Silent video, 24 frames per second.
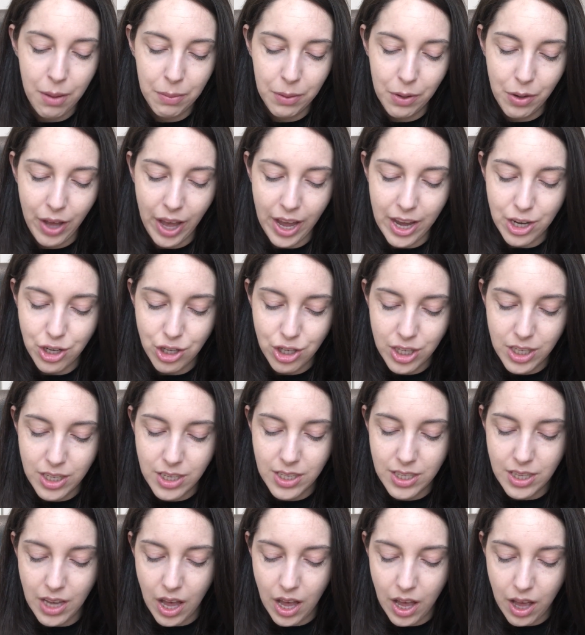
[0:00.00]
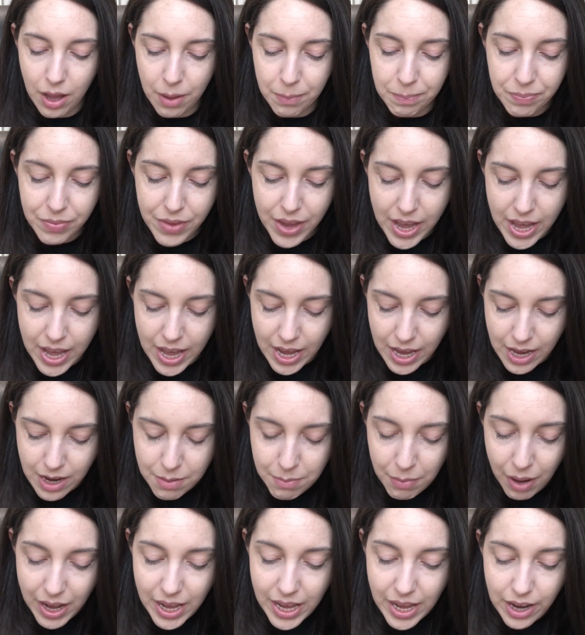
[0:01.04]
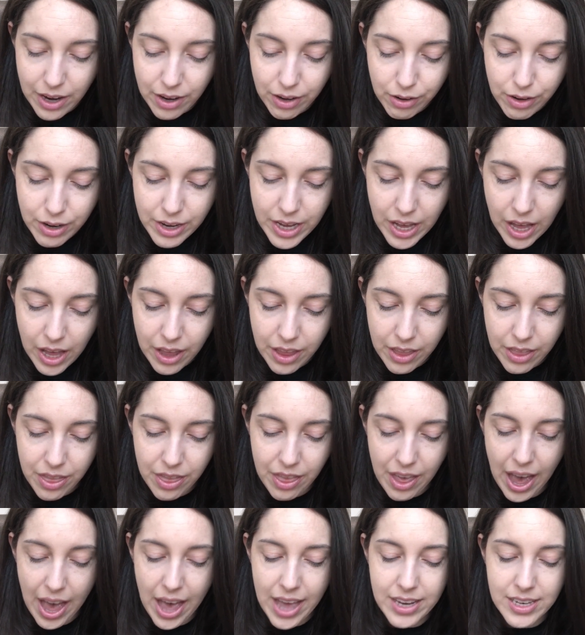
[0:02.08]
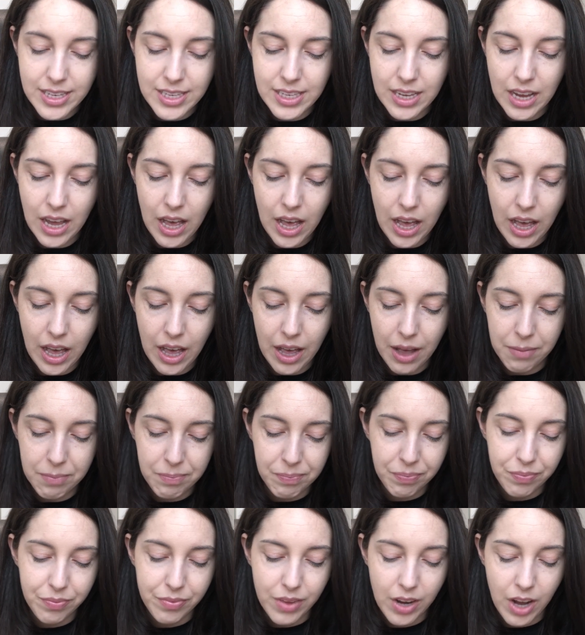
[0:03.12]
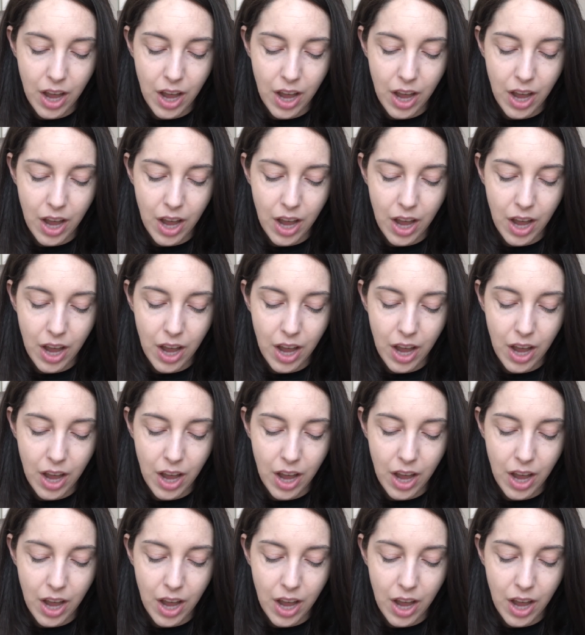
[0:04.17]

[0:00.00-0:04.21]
locations um, in my area that um,